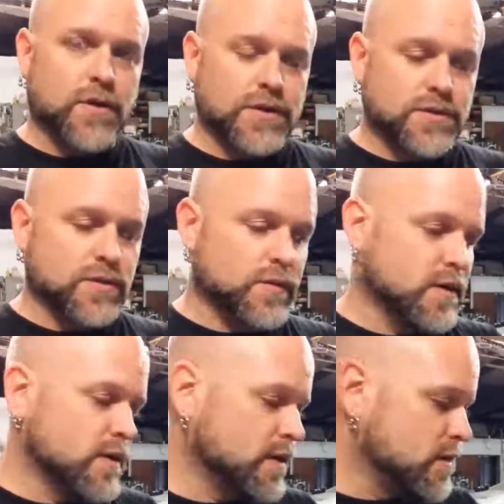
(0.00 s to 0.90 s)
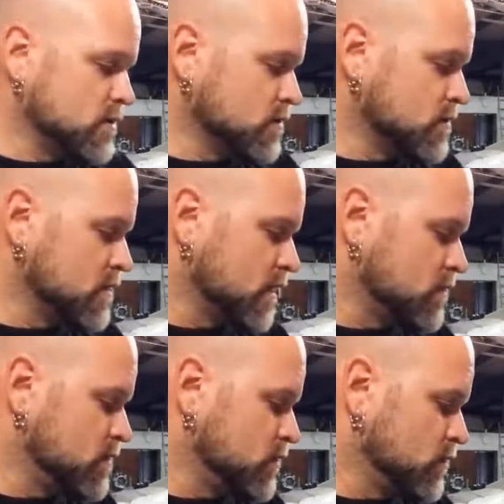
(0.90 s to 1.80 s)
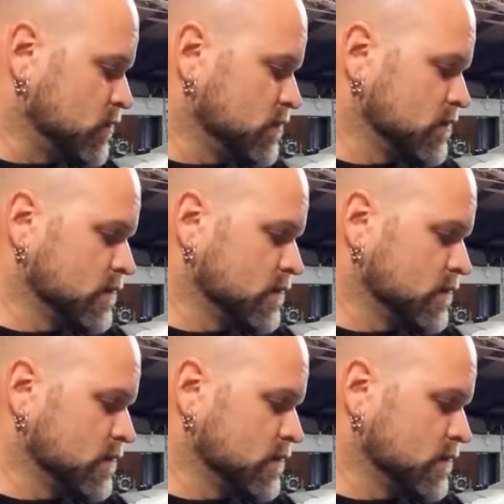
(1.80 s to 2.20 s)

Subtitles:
pressure issues there too.